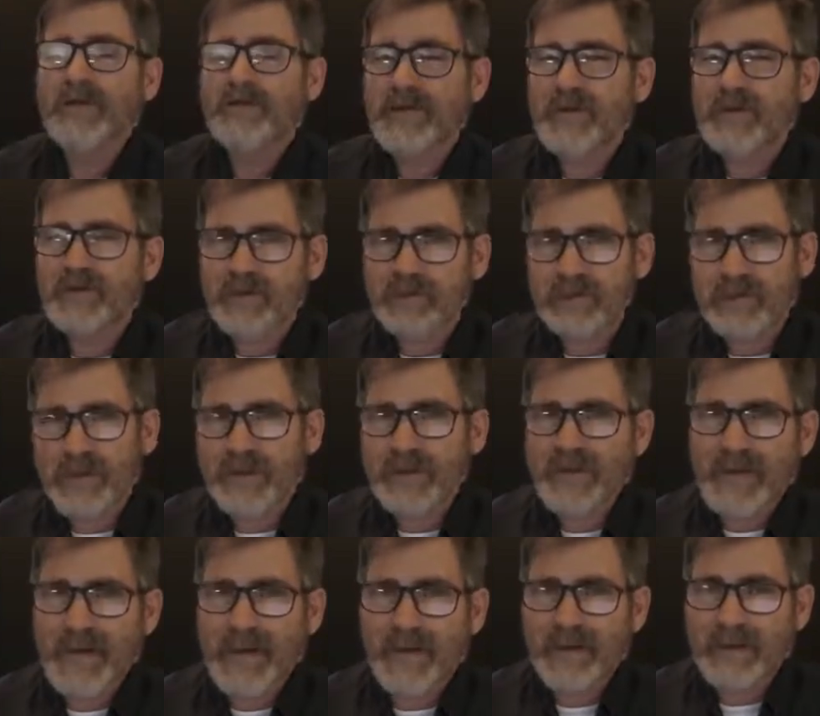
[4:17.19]
than to
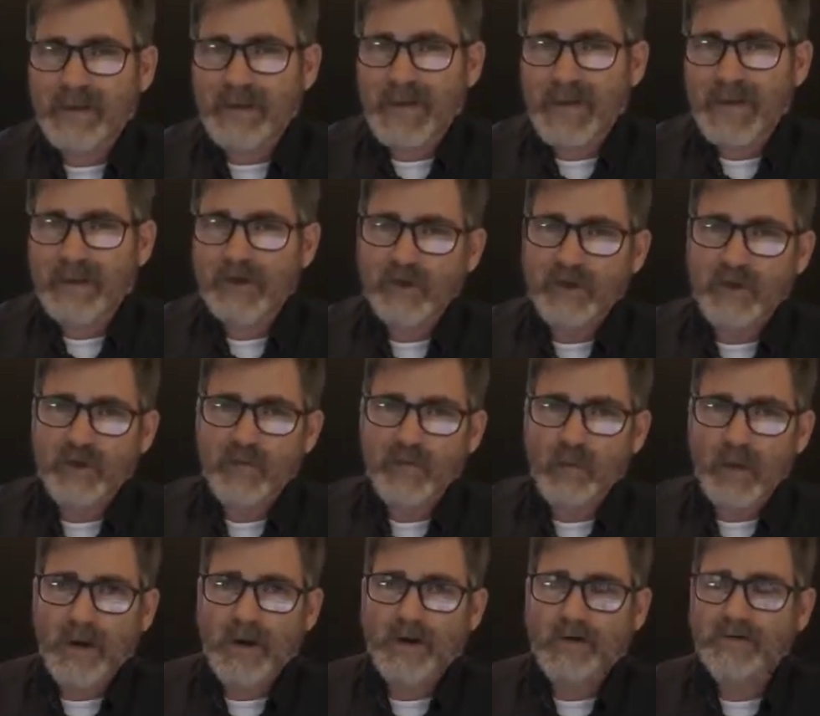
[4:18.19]
bring down a nation
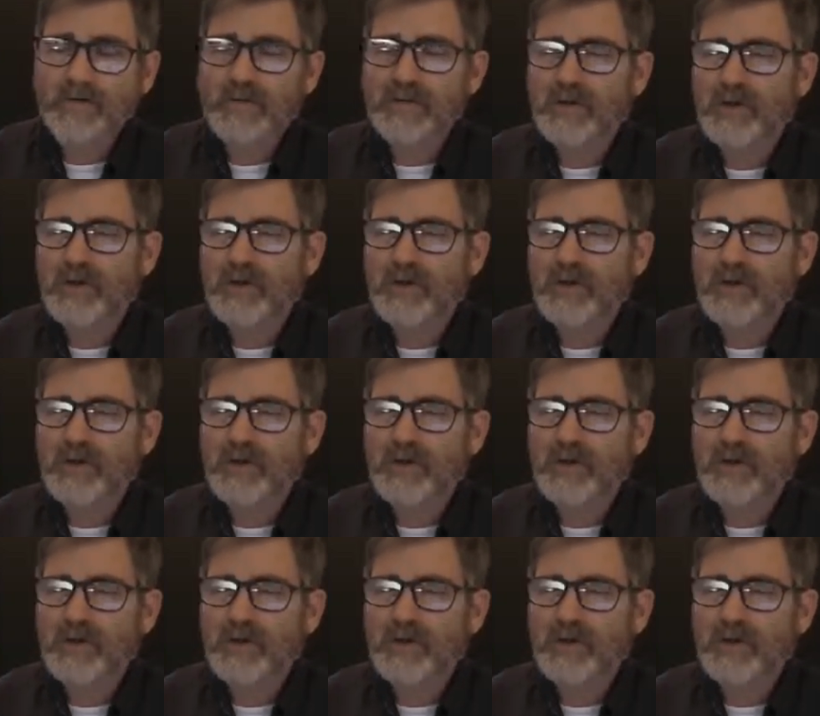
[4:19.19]
where it's